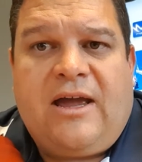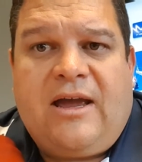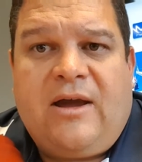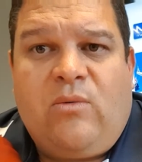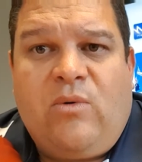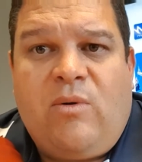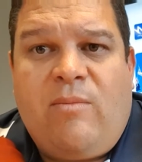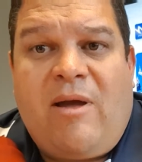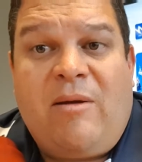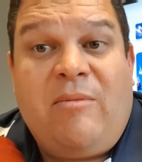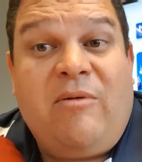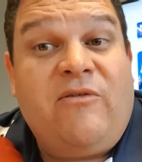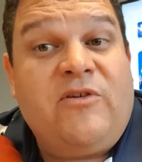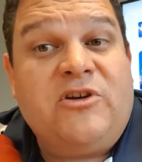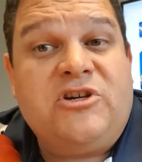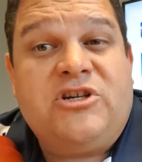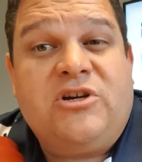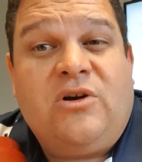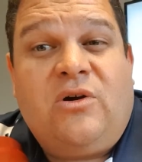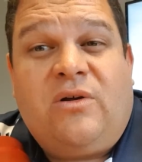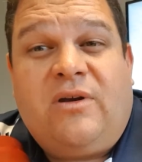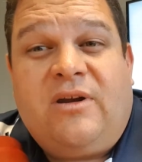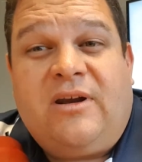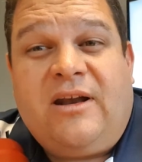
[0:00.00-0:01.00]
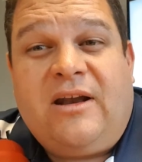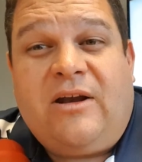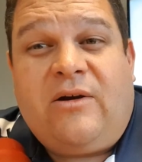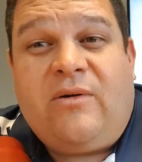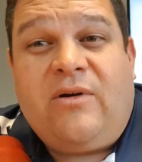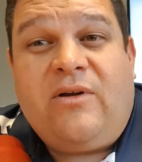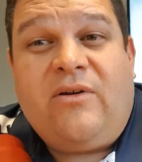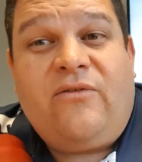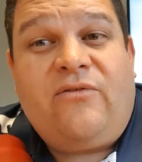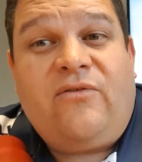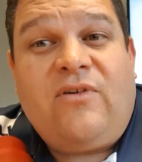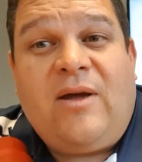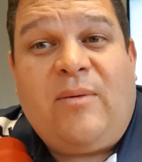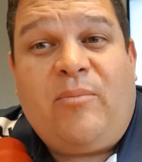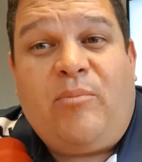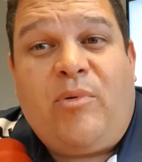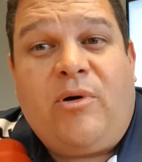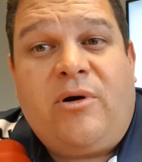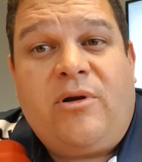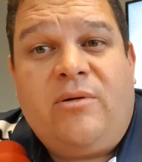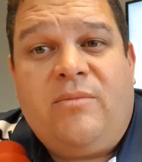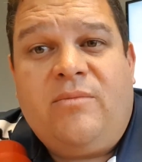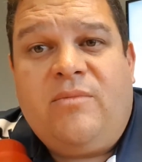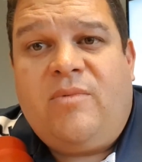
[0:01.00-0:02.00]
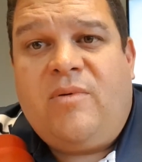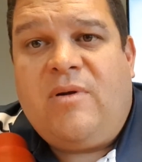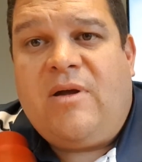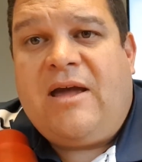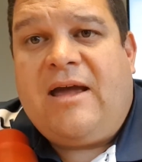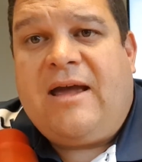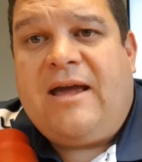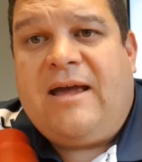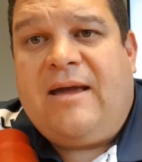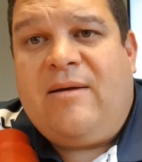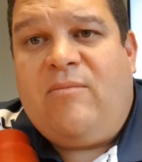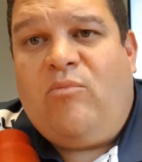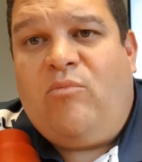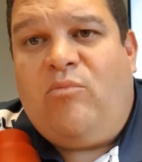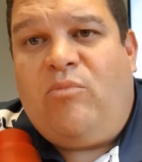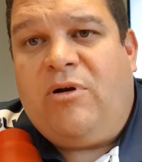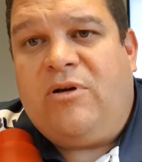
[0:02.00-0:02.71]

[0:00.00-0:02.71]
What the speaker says: we may be fishing on an area of flat bottom,